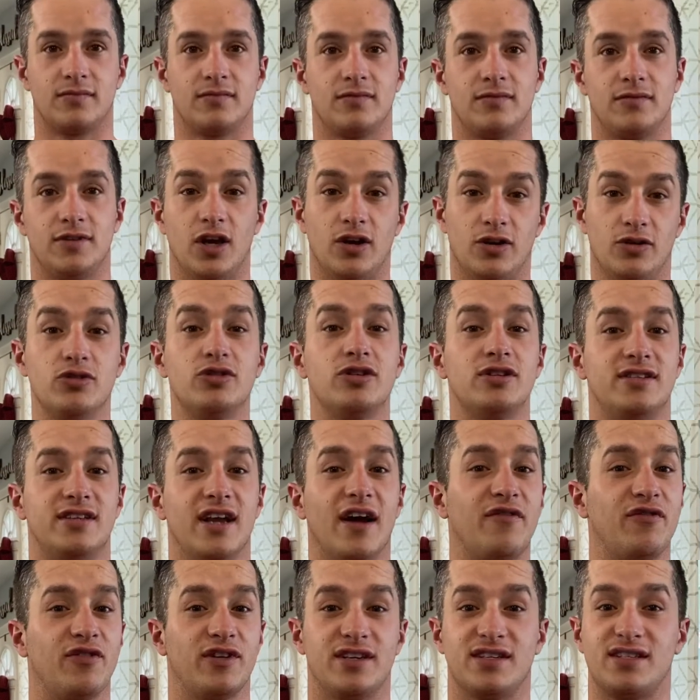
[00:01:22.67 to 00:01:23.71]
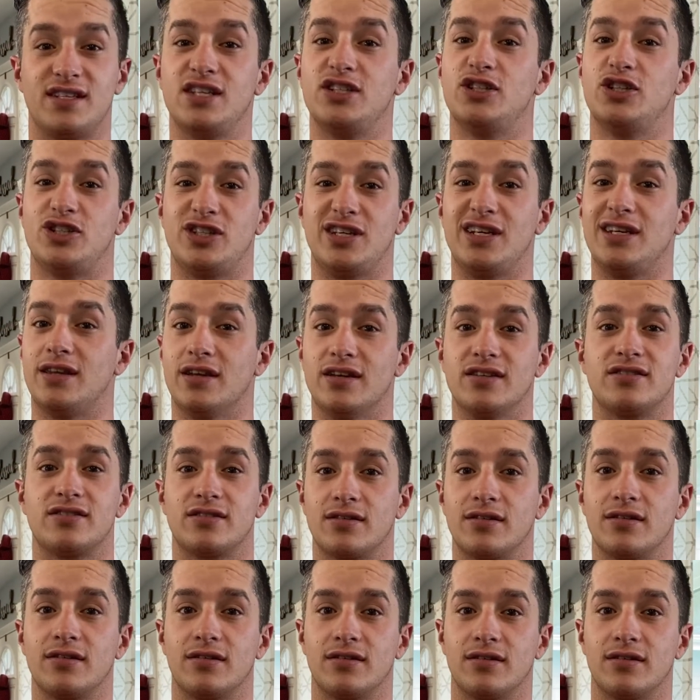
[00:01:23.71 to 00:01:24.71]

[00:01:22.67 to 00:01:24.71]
Yeah, you should definitely CGC this.